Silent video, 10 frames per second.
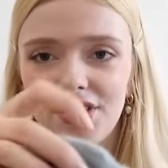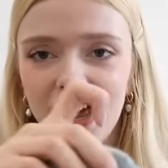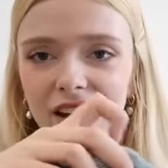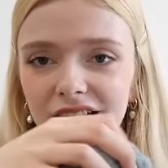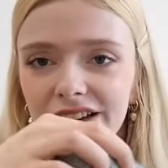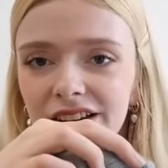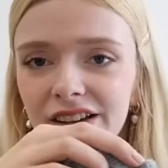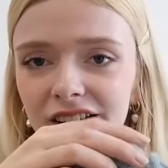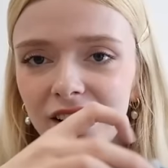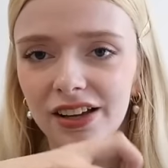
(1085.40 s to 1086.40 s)
the neck.
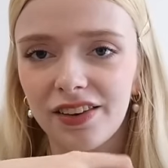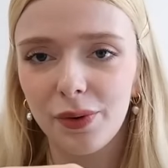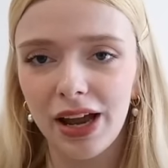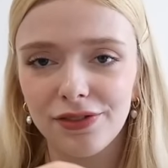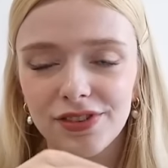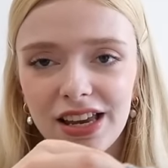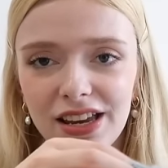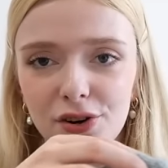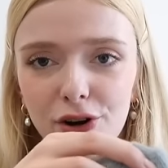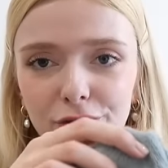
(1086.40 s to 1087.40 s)
And so I have to
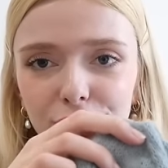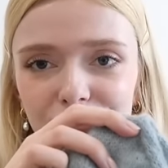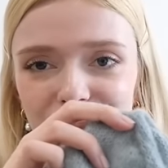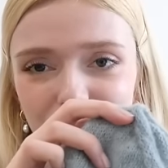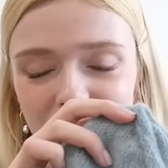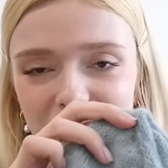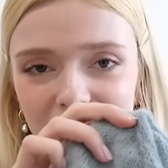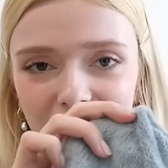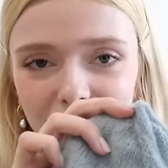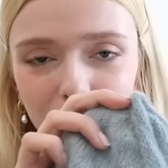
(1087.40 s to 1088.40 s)
take it off and redo it. And
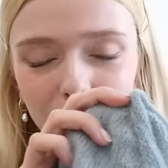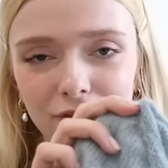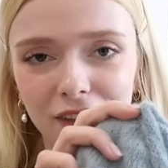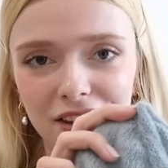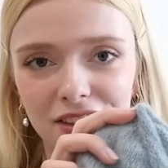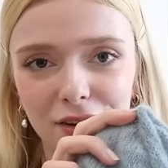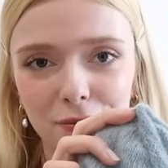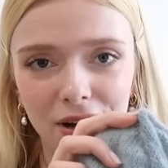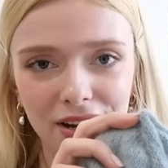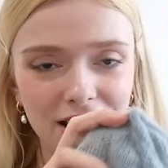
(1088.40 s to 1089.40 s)
that's the sort of thing
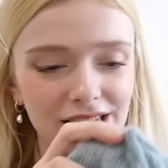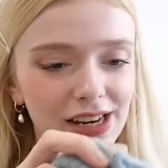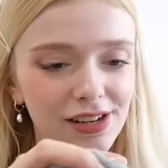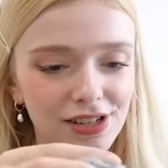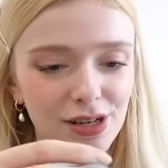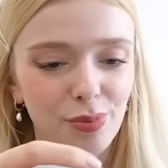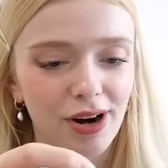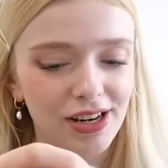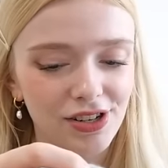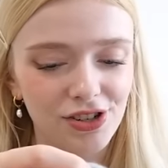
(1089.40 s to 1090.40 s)
that my ADHD
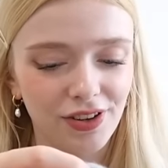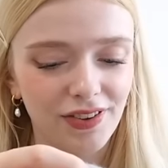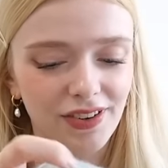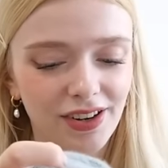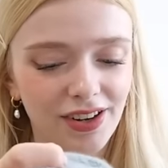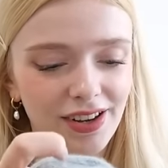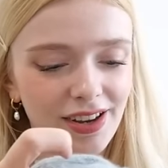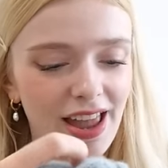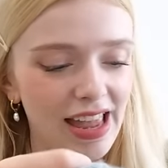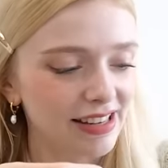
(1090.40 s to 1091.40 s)
brain just
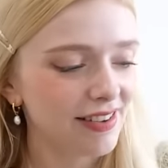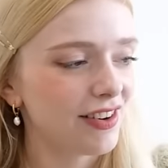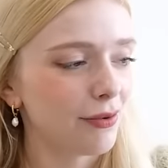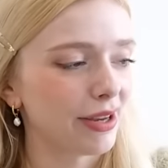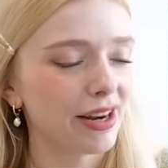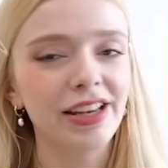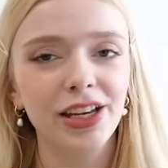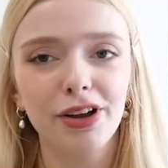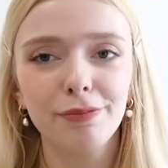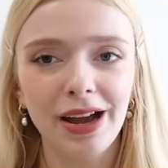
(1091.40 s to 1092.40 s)
hates doing, like
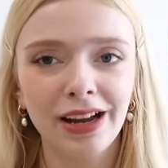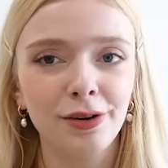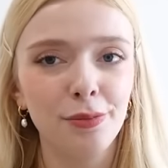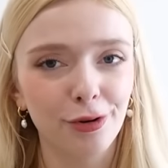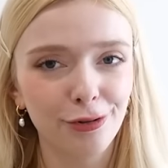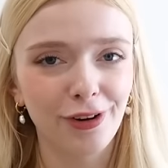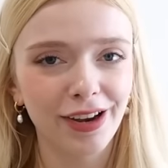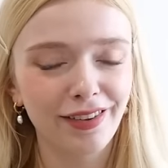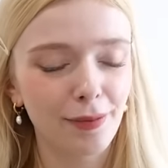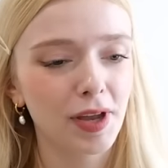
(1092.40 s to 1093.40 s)
going back and
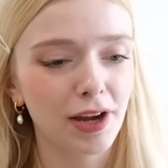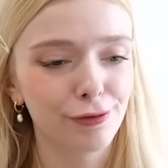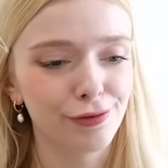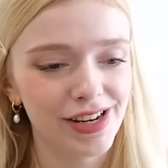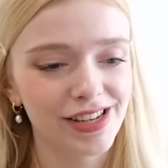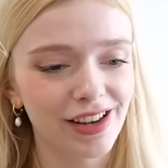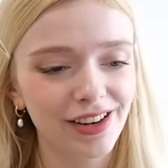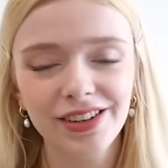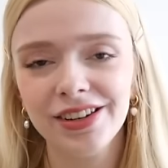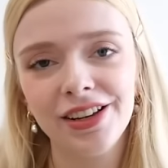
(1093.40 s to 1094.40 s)
modifying something I've already
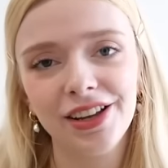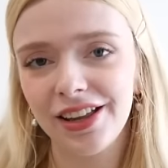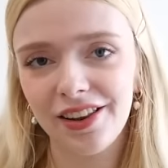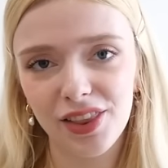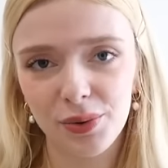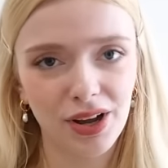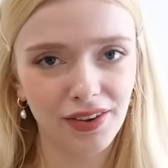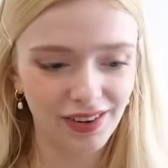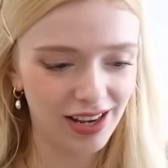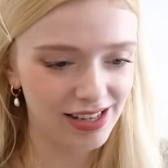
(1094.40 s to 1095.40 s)
done. It's the
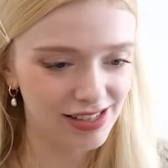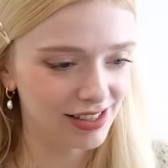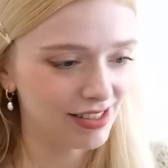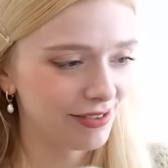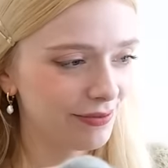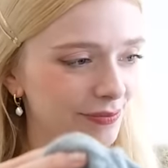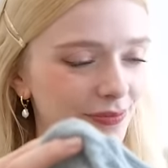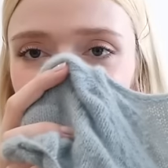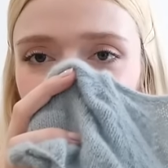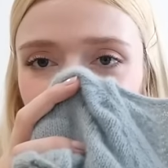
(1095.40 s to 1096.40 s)
worst, I hate it.
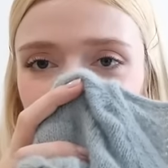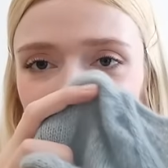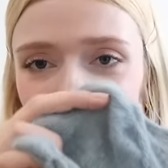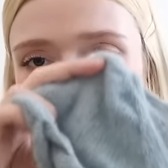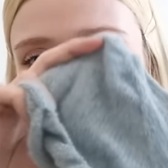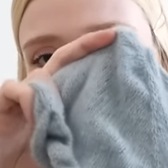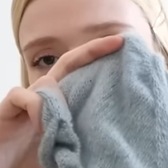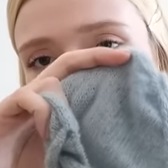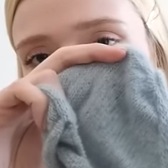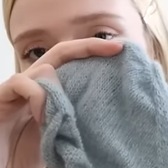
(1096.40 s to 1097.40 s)
But yes, you can
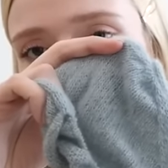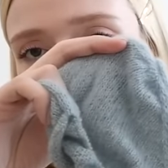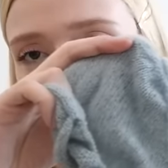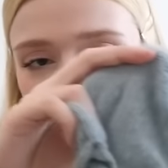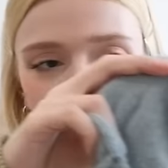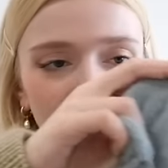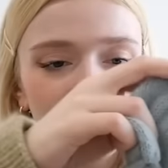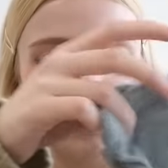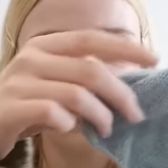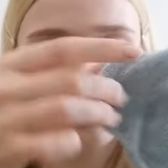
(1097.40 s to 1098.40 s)
see it's got puff
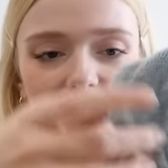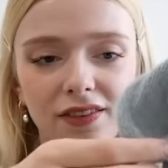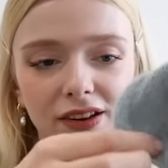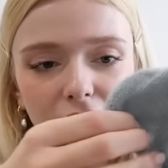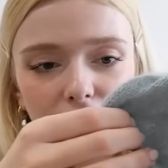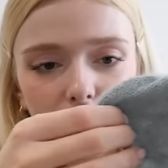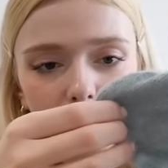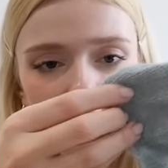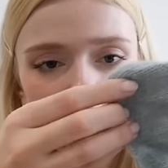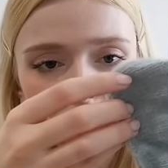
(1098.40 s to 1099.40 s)
sleeves. These are still
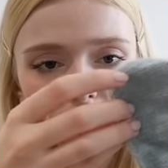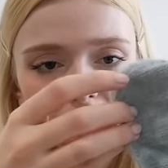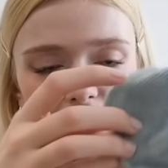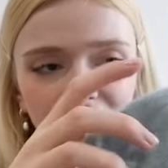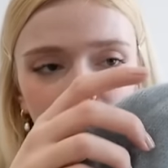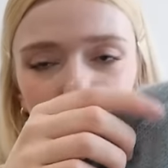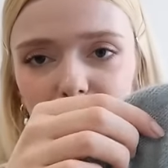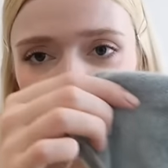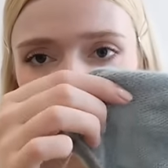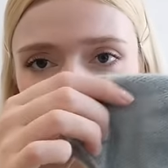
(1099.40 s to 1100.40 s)
on hold, like they will
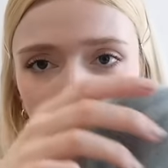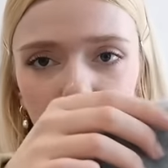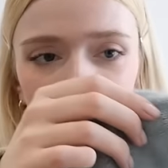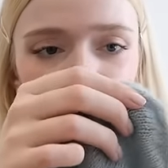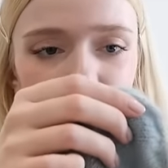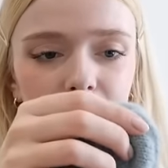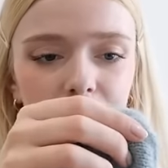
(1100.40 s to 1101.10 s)
be longer.